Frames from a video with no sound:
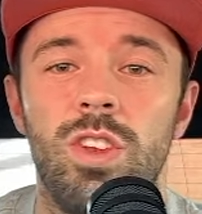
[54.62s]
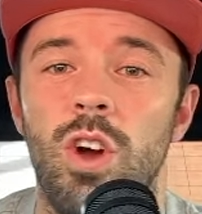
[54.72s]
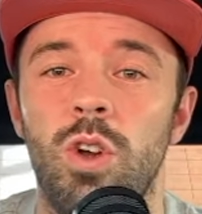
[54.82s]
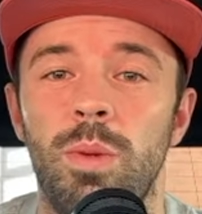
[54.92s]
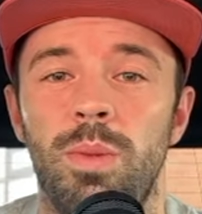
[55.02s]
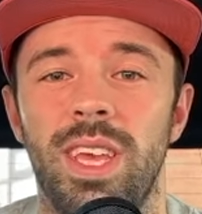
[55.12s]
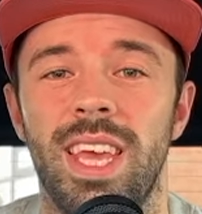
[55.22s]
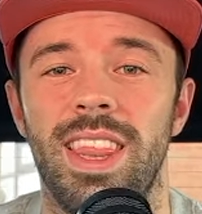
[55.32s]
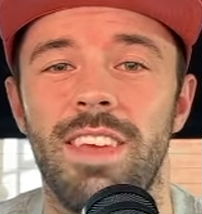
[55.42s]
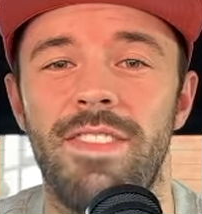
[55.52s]
notably,
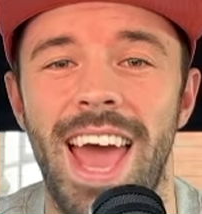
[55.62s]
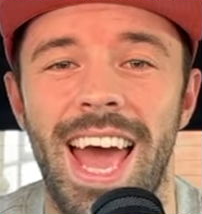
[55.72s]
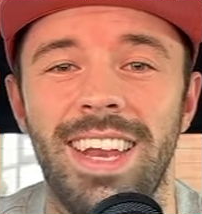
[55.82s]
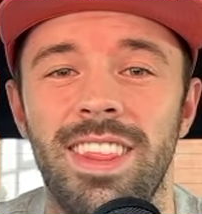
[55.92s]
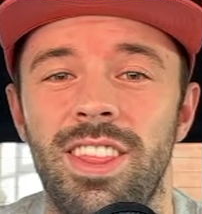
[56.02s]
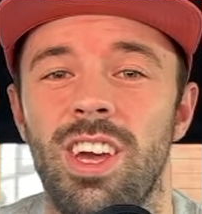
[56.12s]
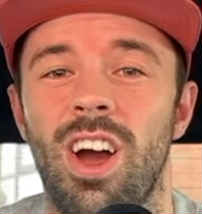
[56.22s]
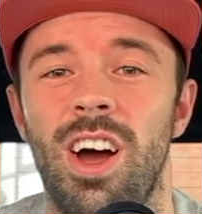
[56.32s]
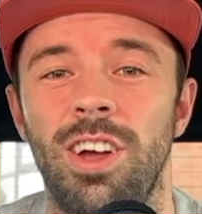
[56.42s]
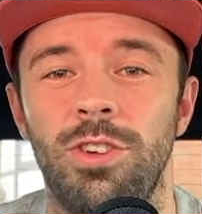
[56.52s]
they've added the
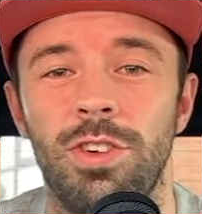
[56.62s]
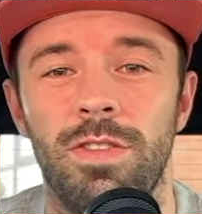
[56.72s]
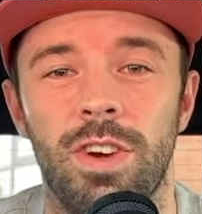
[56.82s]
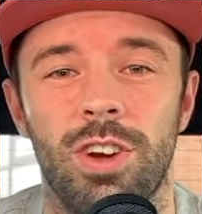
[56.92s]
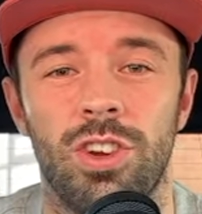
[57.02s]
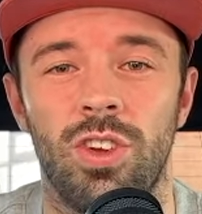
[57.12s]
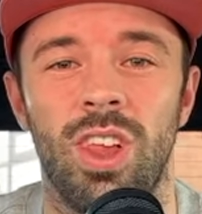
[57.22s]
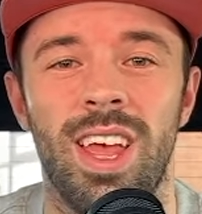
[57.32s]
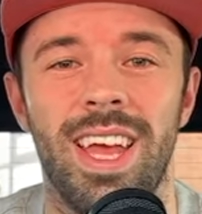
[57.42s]
controversial